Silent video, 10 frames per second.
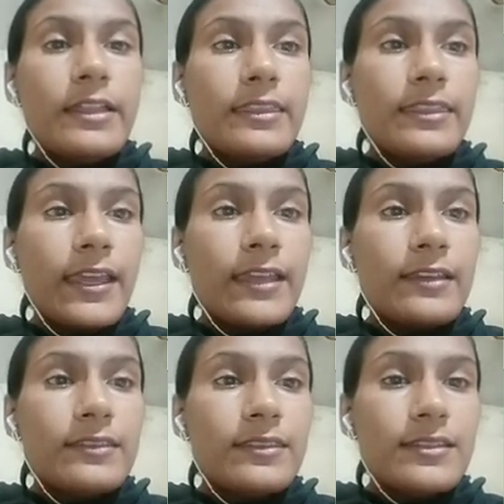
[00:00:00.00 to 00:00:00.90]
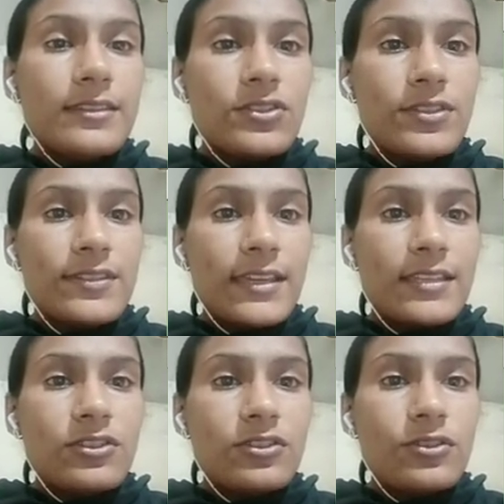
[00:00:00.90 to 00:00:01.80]
Then this design,
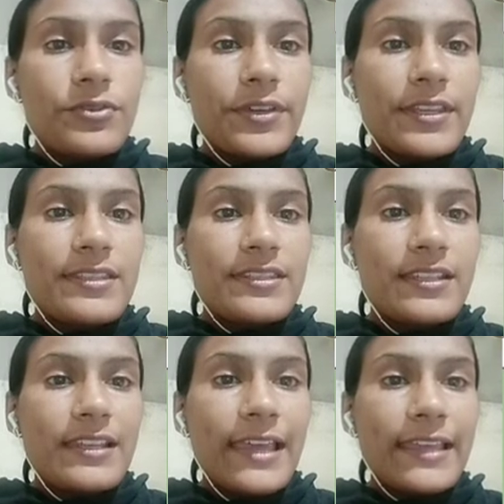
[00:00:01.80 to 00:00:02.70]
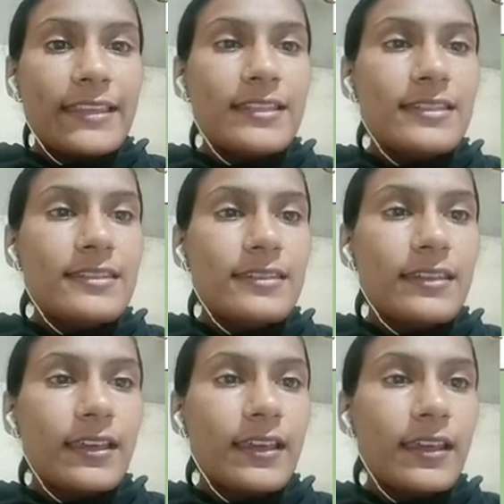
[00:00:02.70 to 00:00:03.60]
so you can see like this
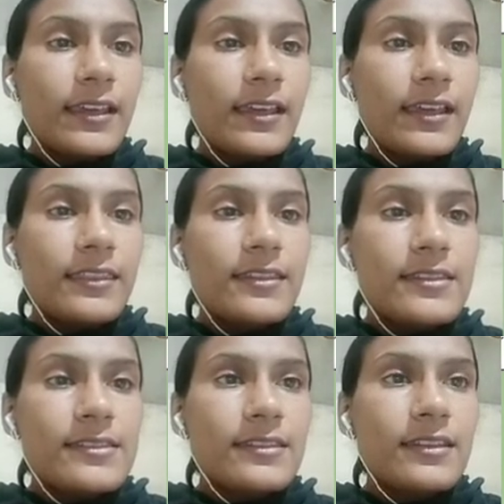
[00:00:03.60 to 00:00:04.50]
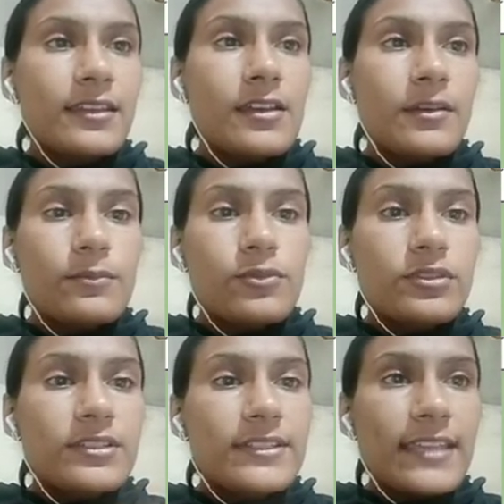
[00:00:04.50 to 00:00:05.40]
and this. Both
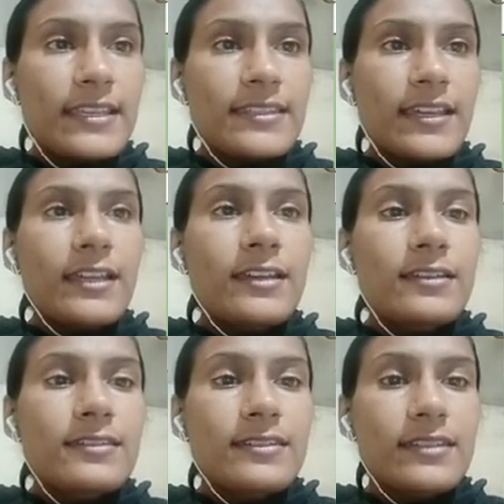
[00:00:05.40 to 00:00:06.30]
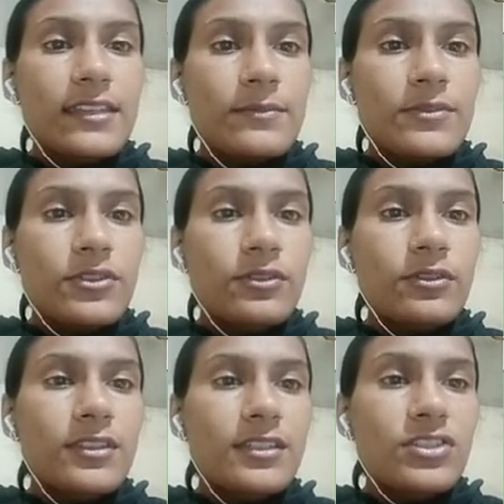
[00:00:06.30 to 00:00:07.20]
designs are same. So
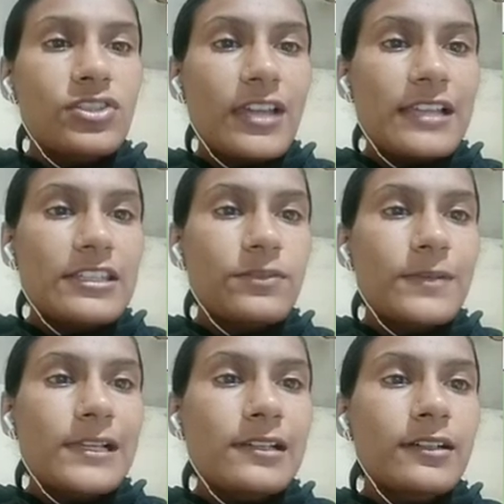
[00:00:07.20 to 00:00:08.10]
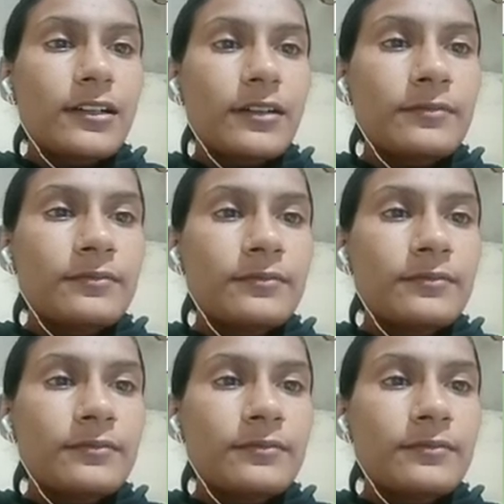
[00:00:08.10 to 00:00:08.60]
these tiles will come.